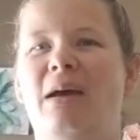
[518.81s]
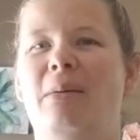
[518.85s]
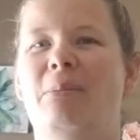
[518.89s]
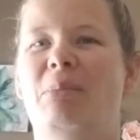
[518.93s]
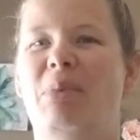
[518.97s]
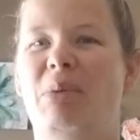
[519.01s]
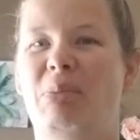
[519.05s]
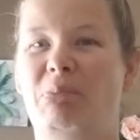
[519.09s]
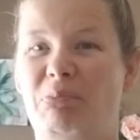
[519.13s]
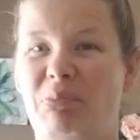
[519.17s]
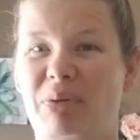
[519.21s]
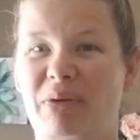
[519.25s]

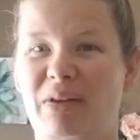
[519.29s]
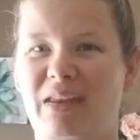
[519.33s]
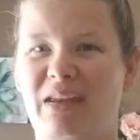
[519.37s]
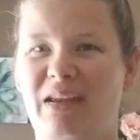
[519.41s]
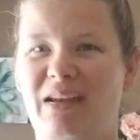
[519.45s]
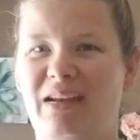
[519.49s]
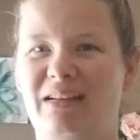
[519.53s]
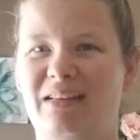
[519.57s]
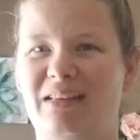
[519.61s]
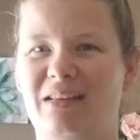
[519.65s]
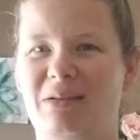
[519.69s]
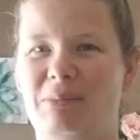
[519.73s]
but
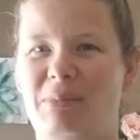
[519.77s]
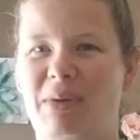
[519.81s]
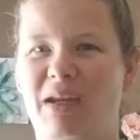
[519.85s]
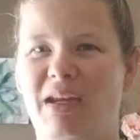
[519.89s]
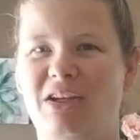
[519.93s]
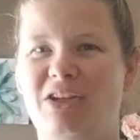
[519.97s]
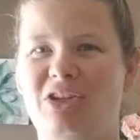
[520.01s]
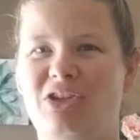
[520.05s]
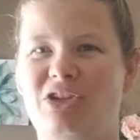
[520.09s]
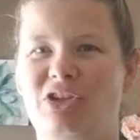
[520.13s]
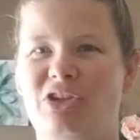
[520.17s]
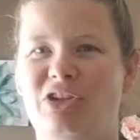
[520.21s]
please
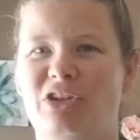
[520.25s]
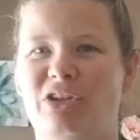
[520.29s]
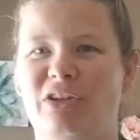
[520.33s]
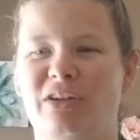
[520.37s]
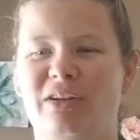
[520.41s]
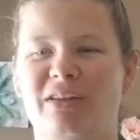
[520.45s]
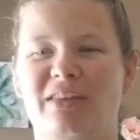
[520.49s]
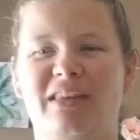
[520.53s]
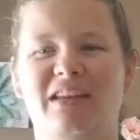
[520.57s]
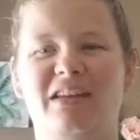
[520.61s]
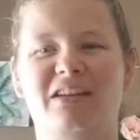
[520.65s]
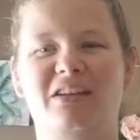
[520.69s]
make
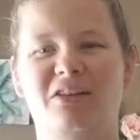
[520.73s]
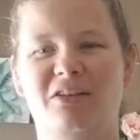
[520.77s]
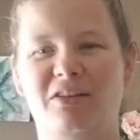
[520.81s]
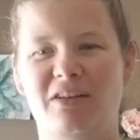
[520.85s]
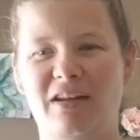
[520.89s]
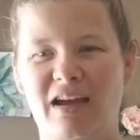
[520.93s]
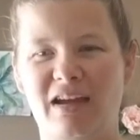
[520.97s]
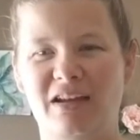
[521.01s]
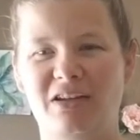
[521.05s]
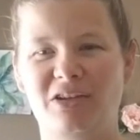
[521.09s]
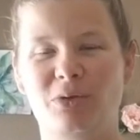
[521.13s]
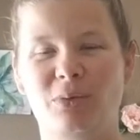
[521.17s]
sure that you're
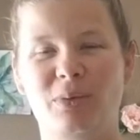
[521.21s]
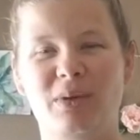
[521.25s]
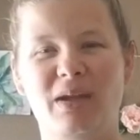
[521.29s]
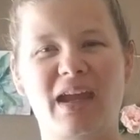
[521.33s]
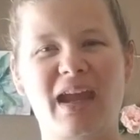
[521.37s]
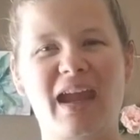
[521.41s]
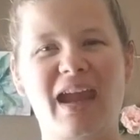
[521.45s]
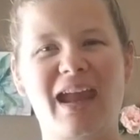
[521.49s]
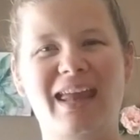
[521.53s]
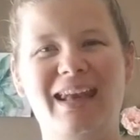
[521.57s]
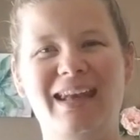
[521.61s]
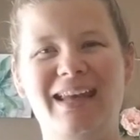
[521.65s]
not doing
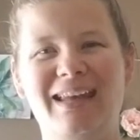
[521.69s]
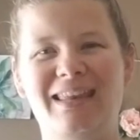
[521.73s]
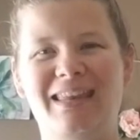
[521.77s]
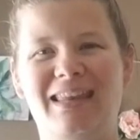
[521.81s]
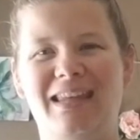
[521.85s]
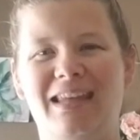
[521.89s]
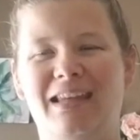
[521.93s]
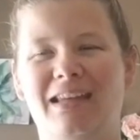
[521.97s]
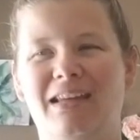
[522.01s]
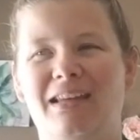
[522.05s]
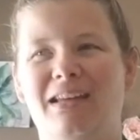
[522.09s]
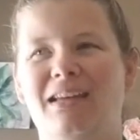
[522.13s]

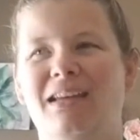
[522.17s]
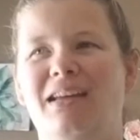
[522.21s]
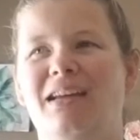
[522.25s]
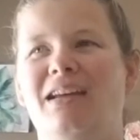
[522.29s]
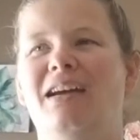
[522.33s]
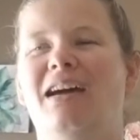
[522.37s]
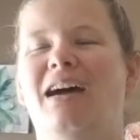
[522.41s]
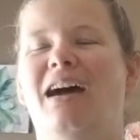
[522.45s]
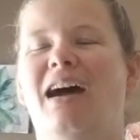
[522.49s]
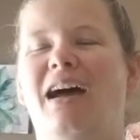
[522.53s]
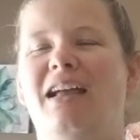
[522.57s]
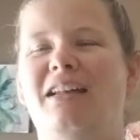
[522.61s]
anything
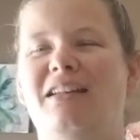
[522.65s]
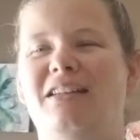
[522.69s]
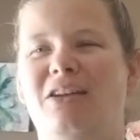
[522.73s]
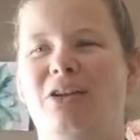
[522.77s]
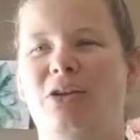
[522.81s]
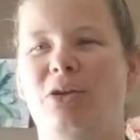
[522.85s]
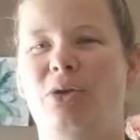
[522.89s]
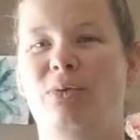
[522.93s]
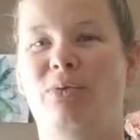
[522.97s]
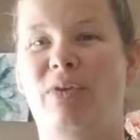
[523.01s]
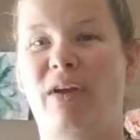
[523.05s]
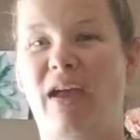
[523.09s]
until
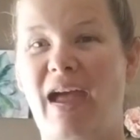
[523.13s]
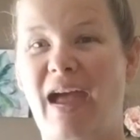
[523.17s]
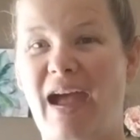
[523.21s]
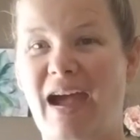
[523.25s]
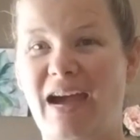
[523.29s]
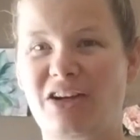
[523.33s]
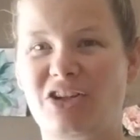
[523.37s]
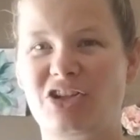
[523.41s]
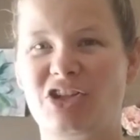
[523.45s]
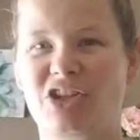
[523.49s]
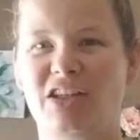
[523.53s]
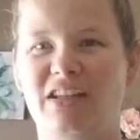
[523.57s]
you've
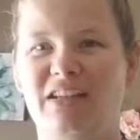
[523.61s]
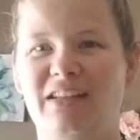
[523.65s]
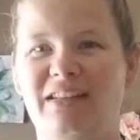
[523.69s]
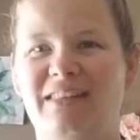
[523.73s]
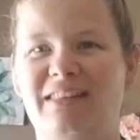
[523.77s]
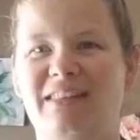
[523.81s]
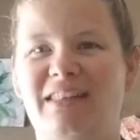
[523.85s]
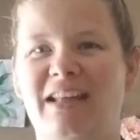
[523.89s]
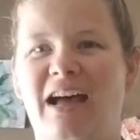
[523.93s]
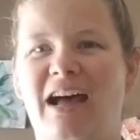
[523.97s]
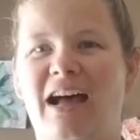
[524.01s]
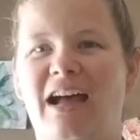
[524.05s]
actually
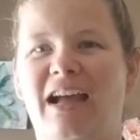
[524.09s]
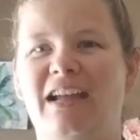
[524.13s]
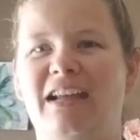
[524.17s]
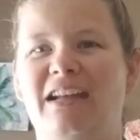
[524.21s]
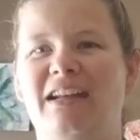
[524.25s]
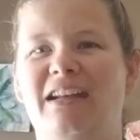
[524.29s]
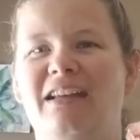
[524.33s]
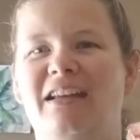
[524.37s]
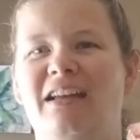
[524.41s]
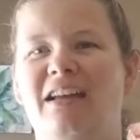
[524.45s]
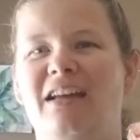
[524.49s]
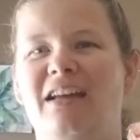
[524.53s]
signed